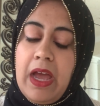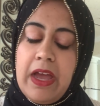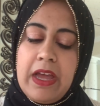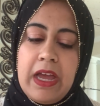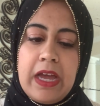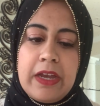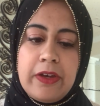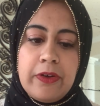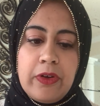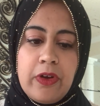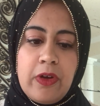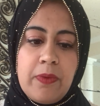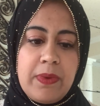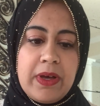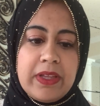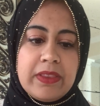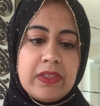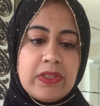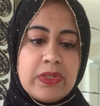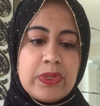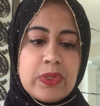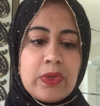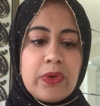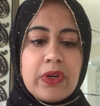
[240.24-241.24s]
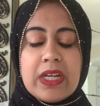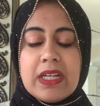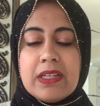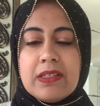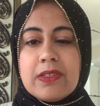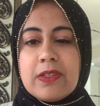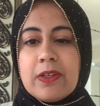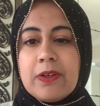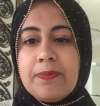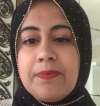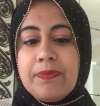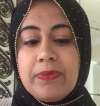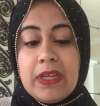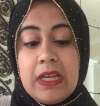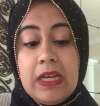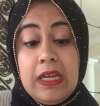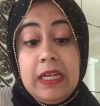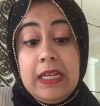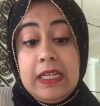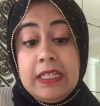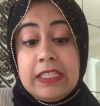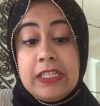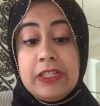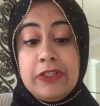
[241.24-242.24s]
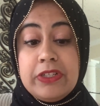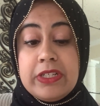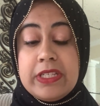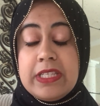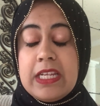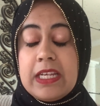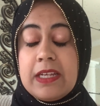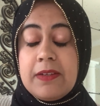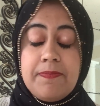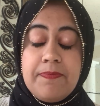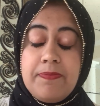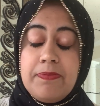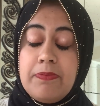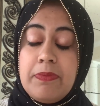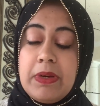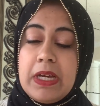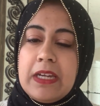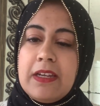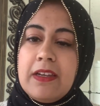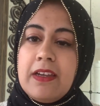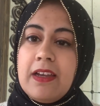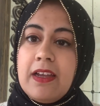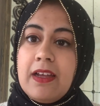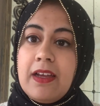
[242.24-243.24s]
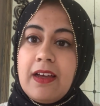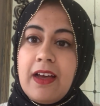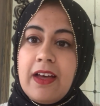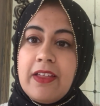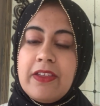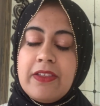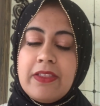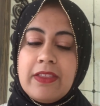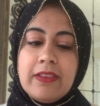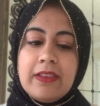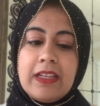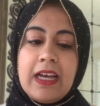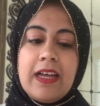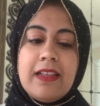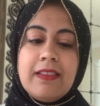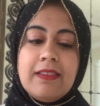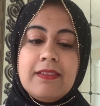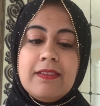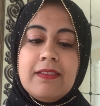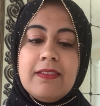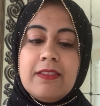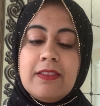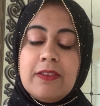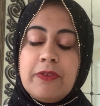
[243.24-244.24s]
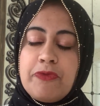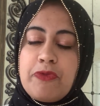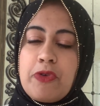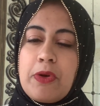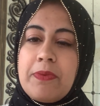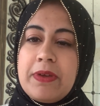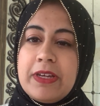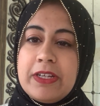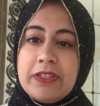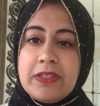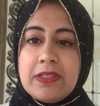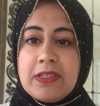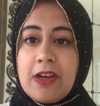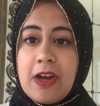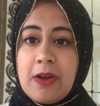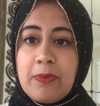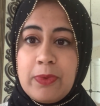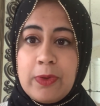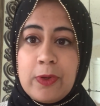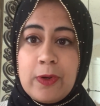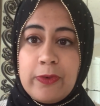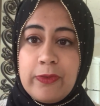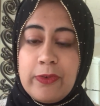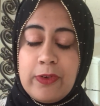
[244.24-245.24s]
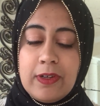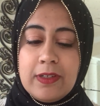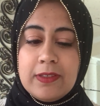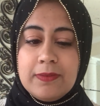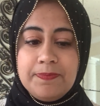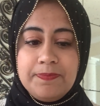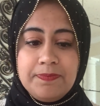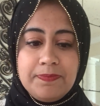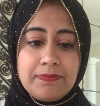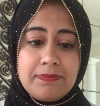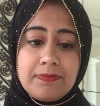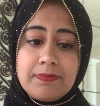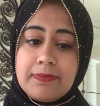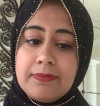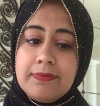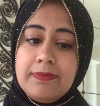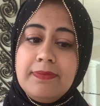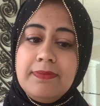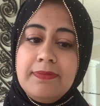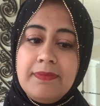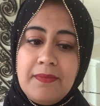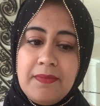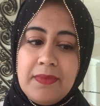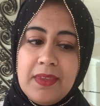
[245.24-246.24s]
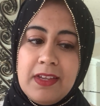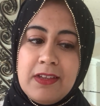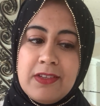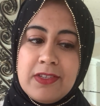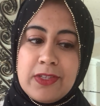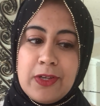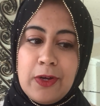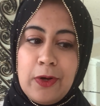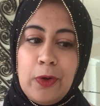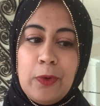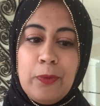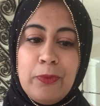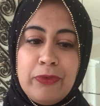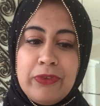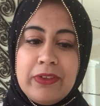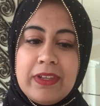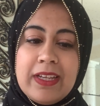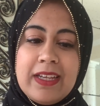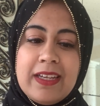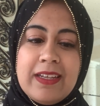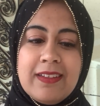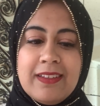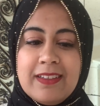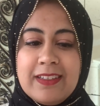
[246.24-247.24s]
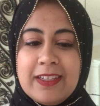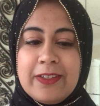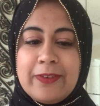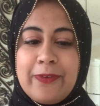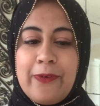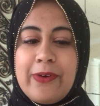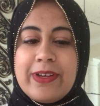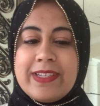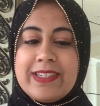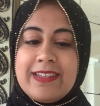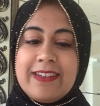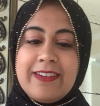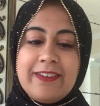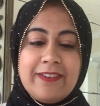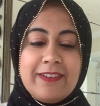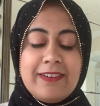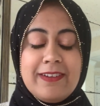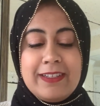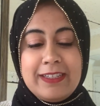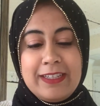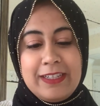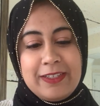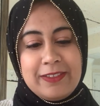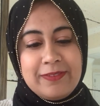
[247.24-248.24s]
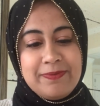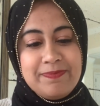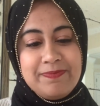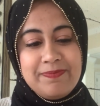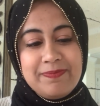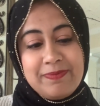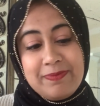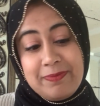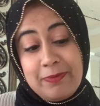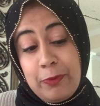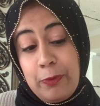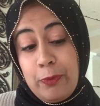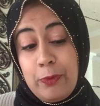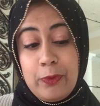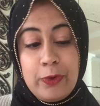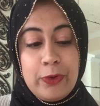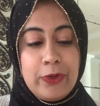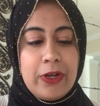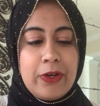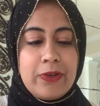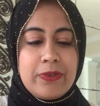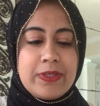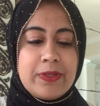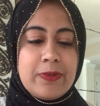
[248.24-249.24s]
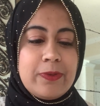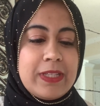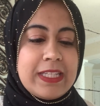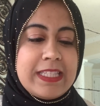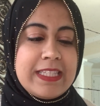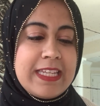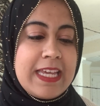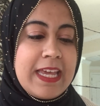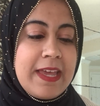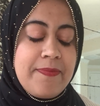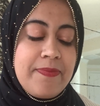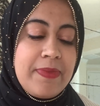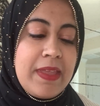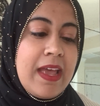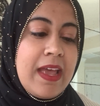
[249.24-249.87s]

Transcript: I don't know about the story. So it's interesting. But other than that, the formations are beautiful. So hopefully it wasn't who knows? Let's see.